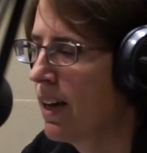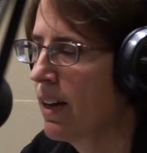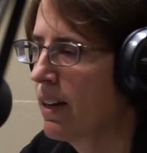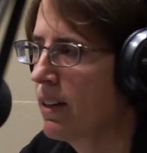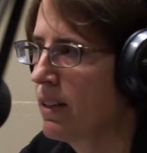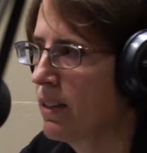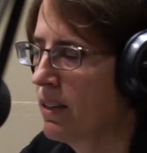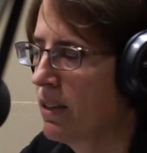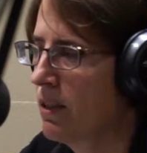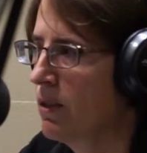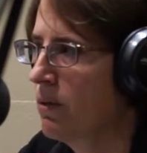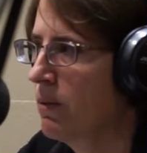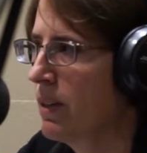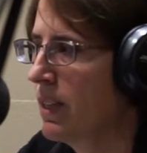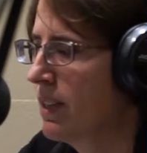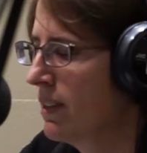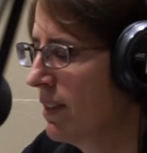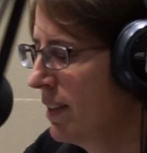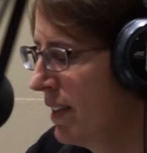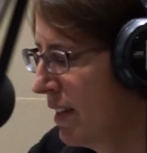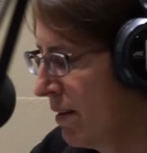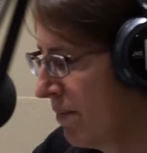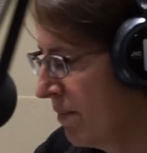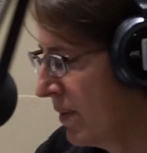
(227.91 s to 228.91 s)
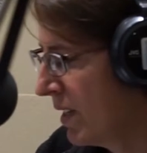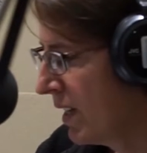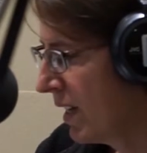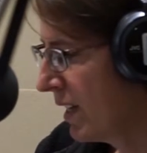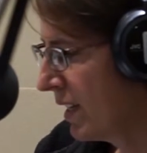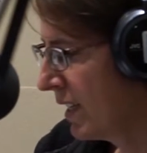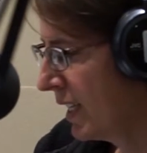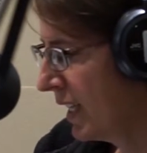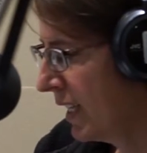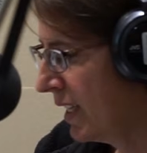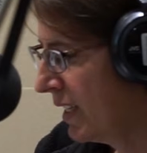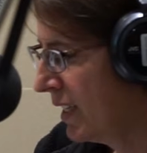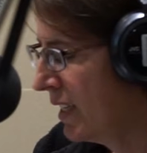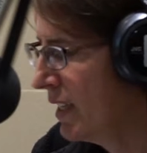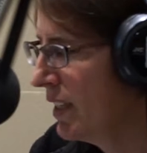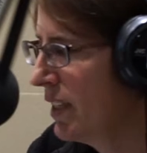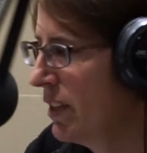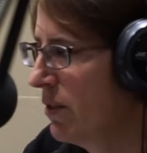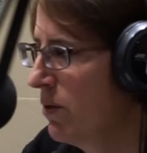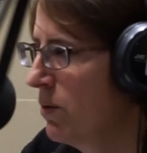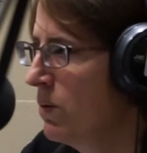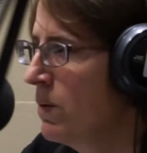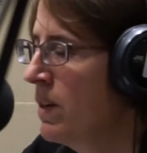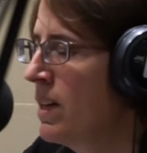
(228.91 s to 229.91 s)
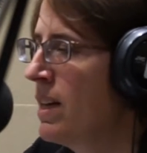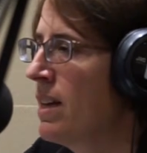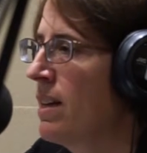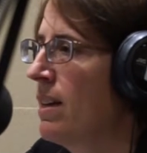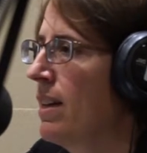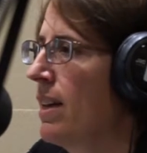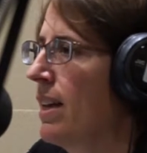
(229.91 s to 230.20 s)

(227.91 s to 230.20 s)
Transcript: at usm.edu.